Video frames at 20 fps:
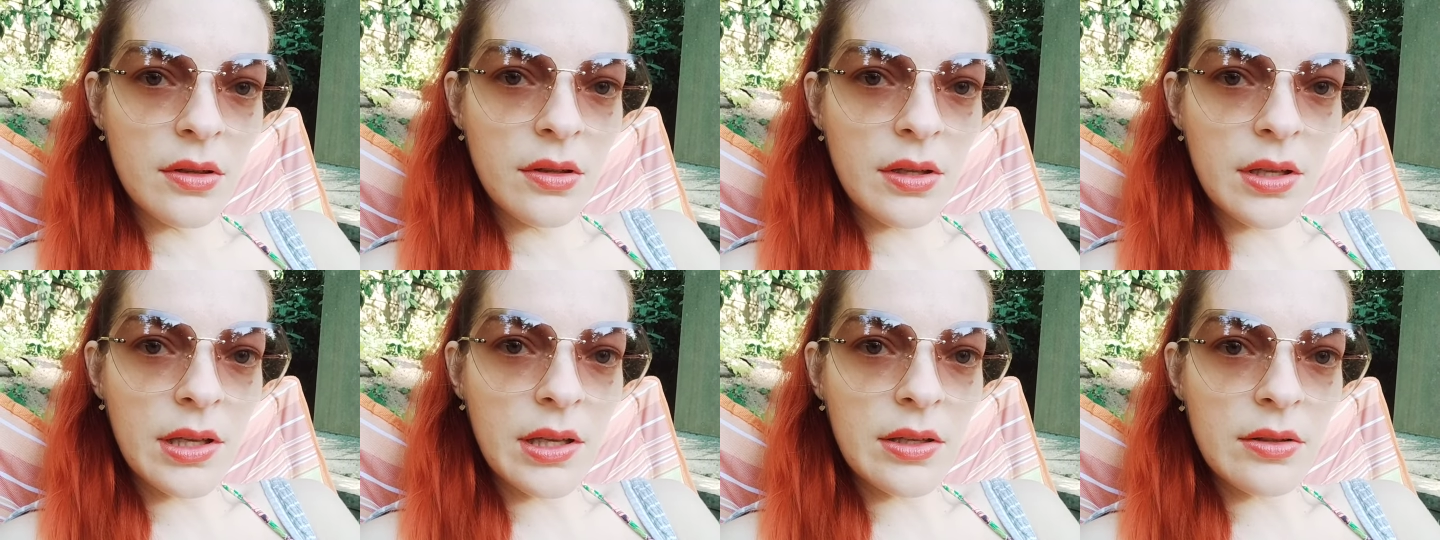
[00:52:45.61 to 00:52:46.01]

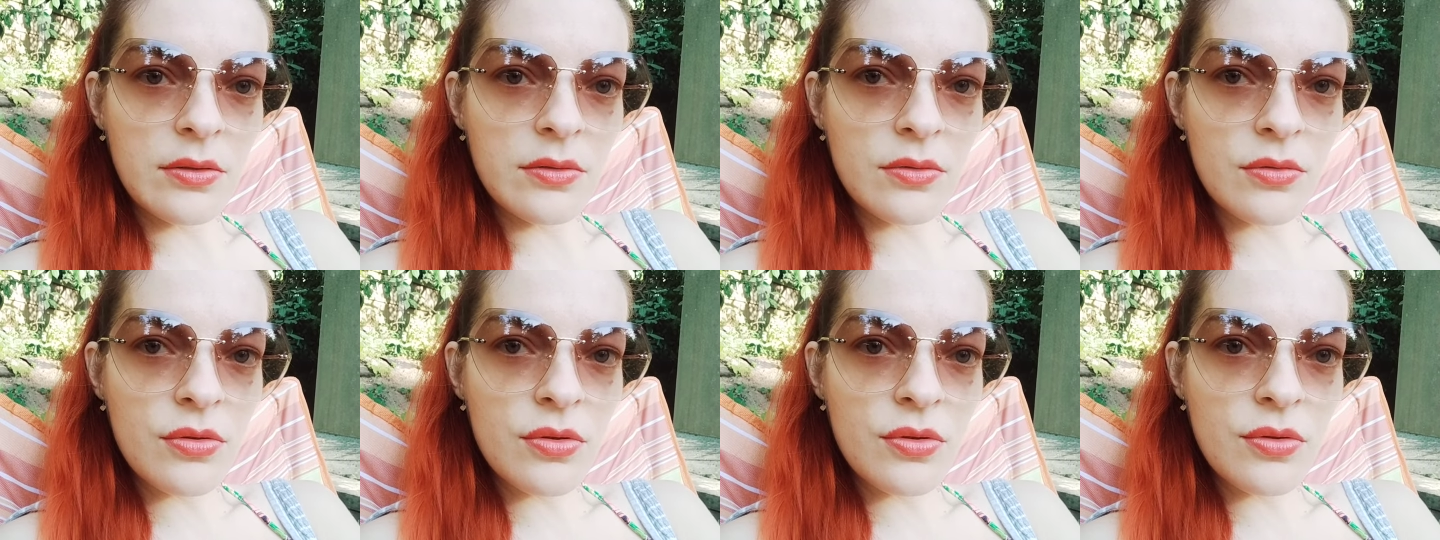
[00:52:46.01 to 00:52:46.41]

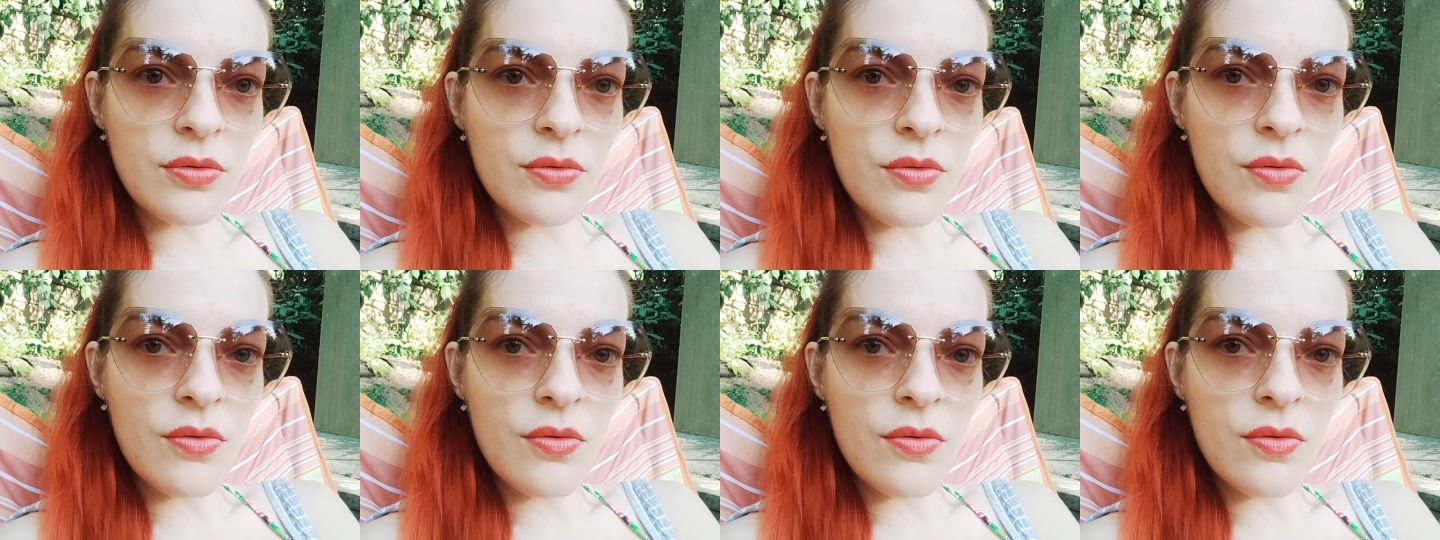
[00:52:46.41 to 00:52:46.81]
and
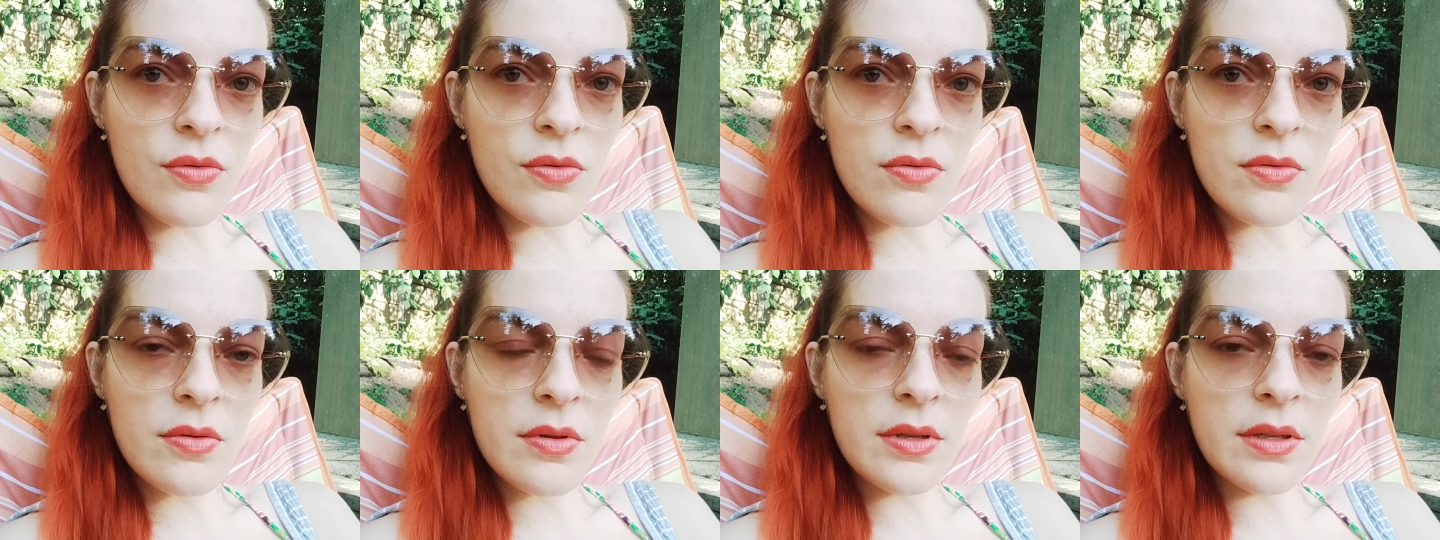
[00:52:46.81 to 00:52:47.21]
show
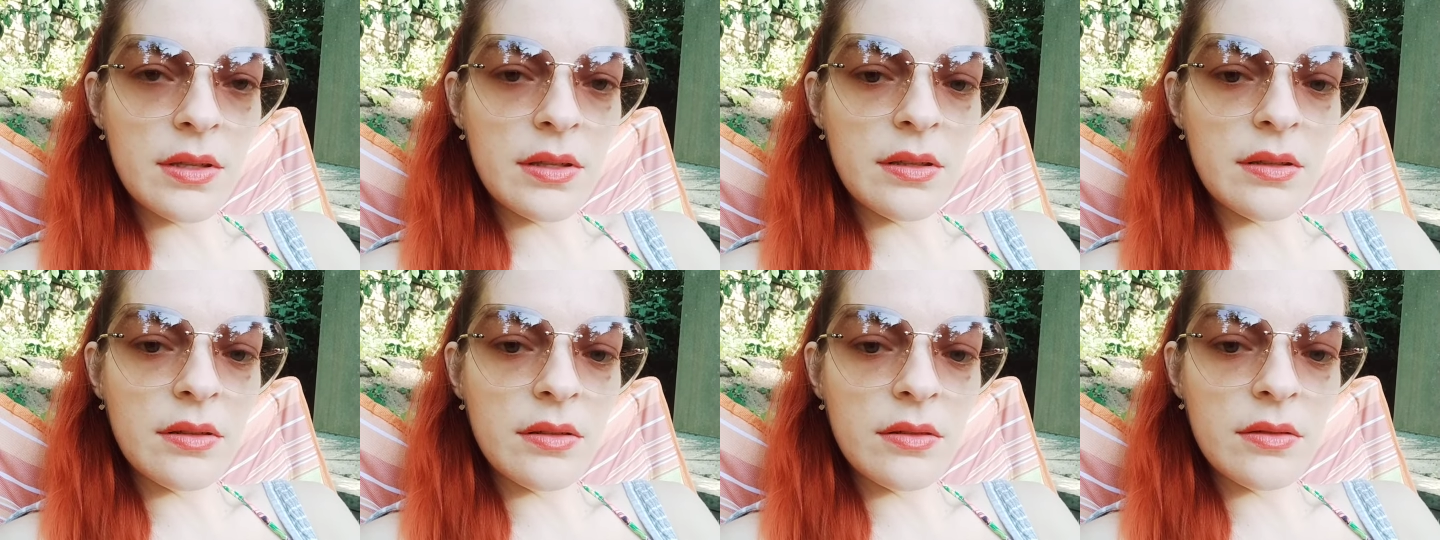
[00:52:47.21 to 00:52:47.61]

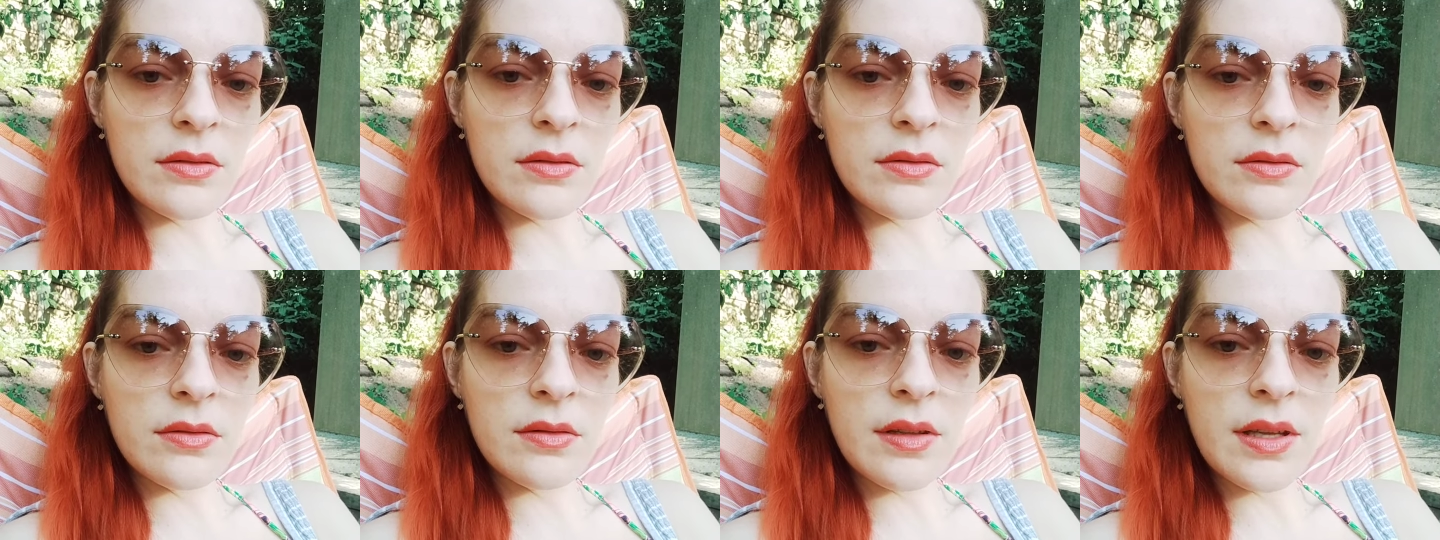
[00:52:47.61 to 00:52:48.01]
and
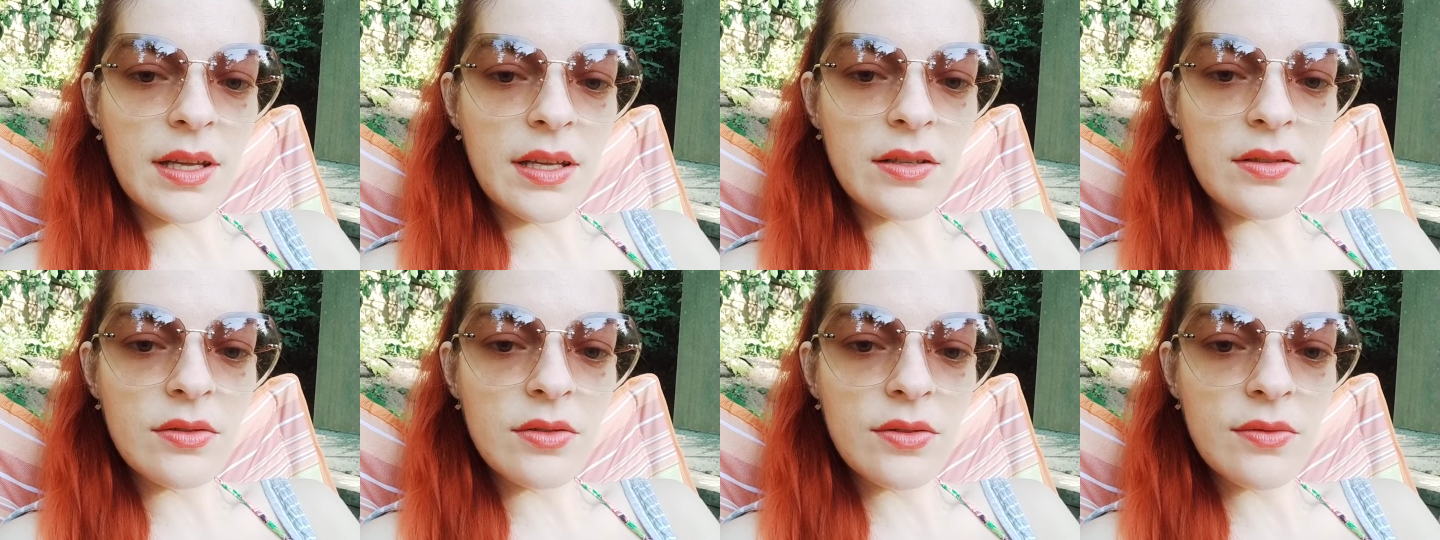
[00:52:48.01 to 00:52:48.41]

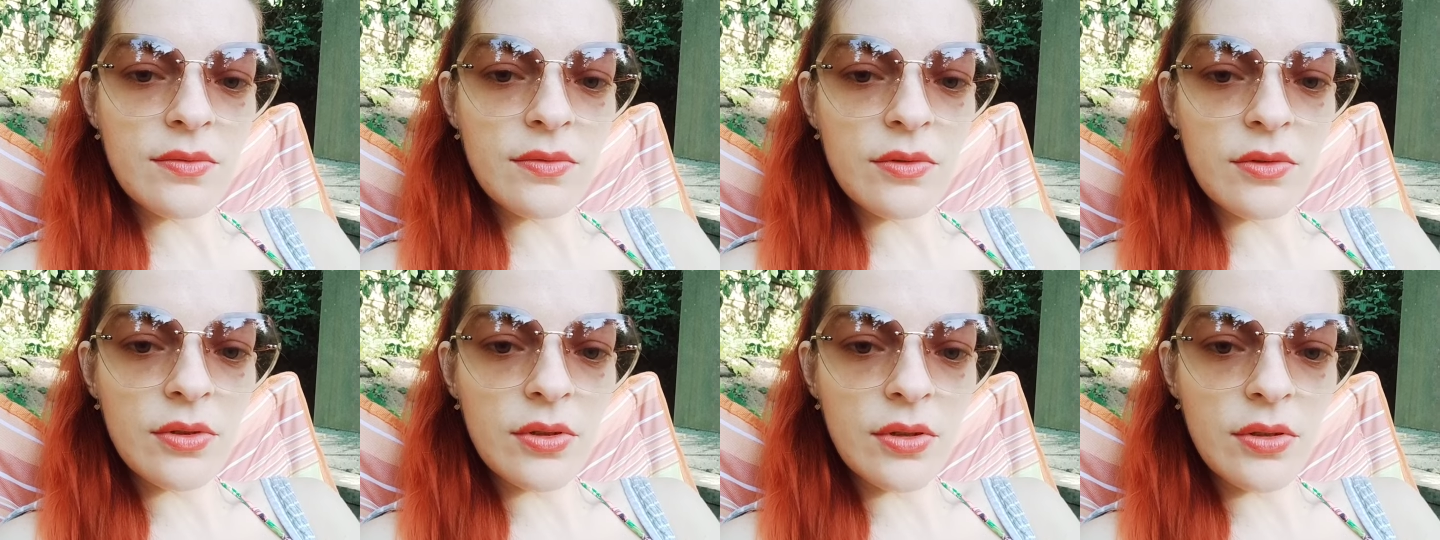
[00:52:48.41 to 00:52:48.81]
things
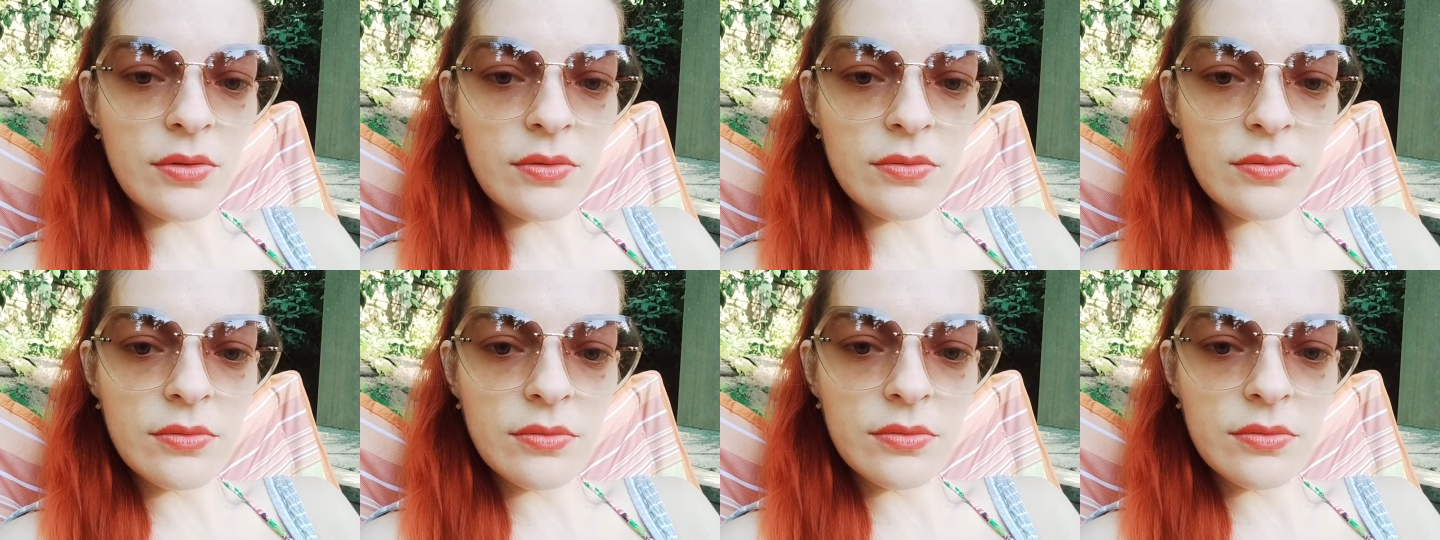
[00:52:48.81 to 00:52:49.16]
for you